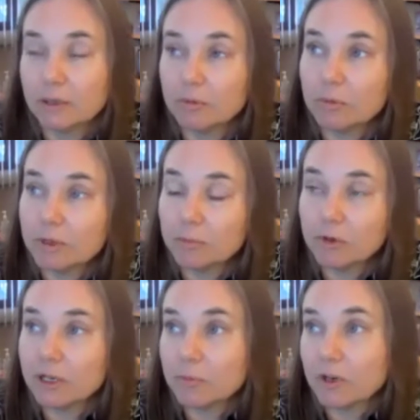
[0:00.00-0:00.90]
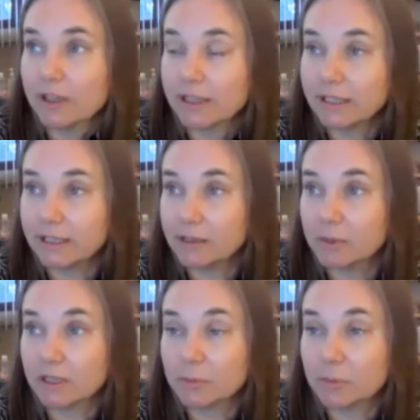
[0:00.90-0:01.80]
Well, we're more and more thinking
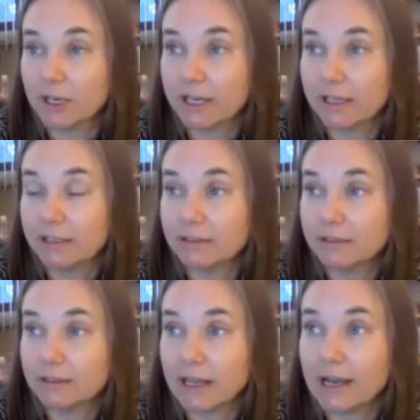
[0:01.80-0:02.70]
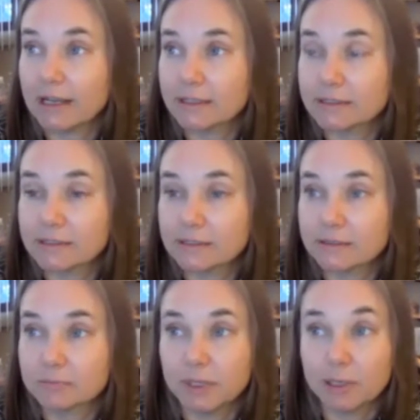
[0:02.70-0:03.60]
about the brain as
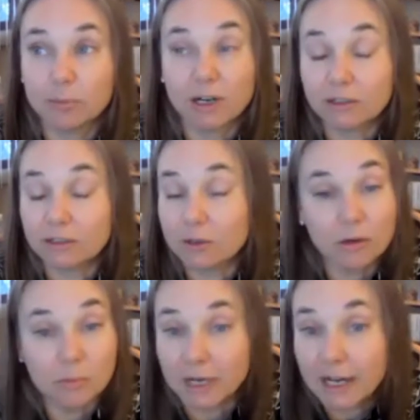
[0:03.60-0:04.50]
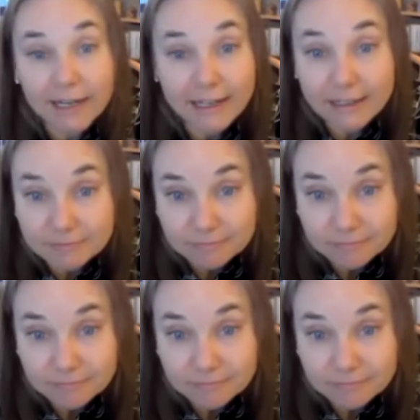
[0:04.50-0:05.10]
being part of the whole body.